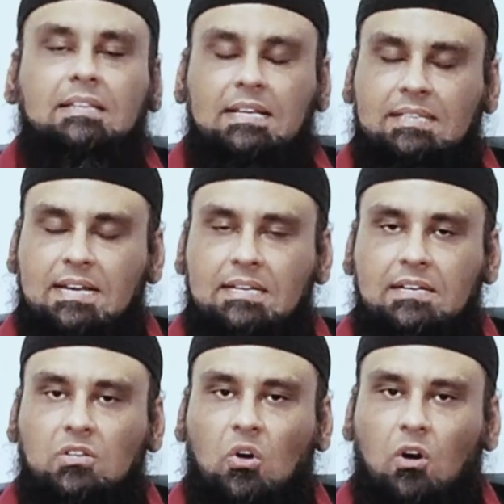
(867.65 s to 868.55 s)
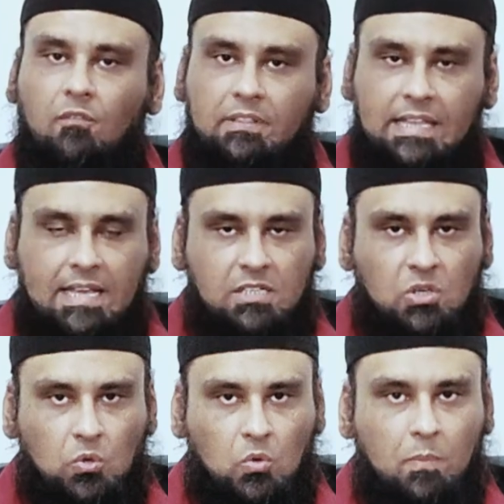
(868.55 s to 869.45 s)
descendants of these
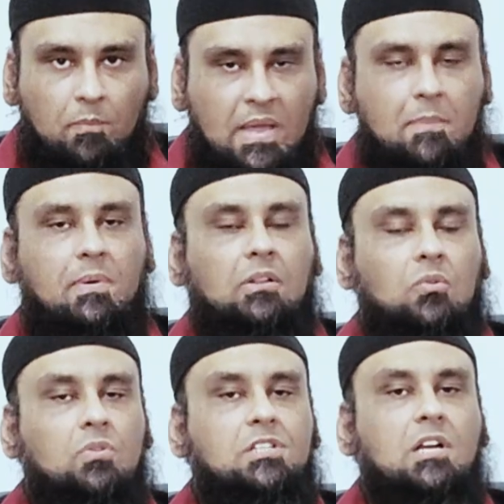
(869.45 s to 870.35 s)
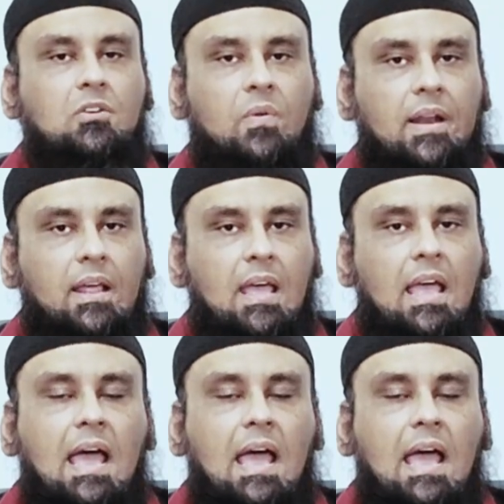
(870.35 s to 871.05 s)
two people, two children,